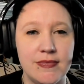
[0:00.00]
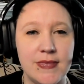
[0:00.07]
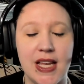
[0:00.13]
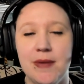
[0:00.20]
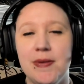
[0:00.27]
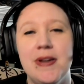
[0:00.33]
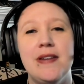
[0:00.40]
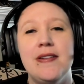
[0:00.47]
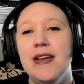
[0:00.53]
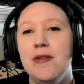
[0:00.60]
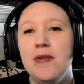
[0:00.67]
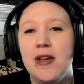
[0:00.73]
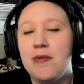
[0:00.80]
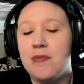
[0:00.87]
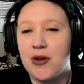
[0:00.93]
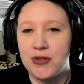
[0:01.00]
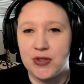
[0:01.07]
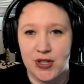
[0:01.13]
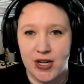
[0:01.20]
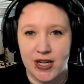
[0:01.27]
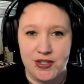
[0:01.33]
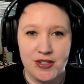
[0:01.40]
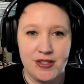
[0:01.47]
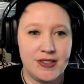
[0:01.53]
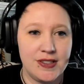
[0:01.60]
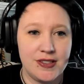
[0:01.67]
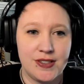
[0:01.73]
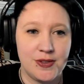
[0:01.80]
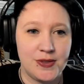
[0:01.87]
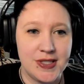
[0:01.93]
I mean, in, in both directions.
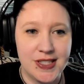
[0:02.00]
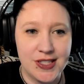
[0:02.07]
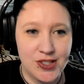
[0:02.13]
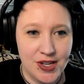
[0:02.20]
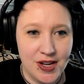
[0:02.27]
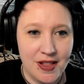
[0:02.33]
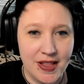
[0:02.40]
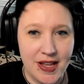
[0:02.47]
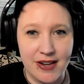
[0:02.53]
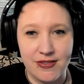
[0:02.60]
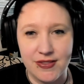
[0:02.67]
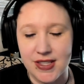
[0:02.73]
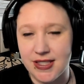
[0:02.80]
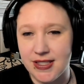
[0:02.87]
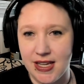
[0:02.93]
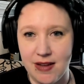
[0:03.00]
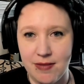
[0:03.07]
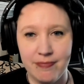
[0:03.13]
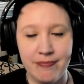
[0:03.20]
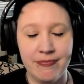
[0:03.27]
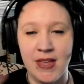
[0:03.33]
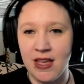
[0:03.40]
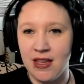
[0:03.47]
So stitching a lot of the same,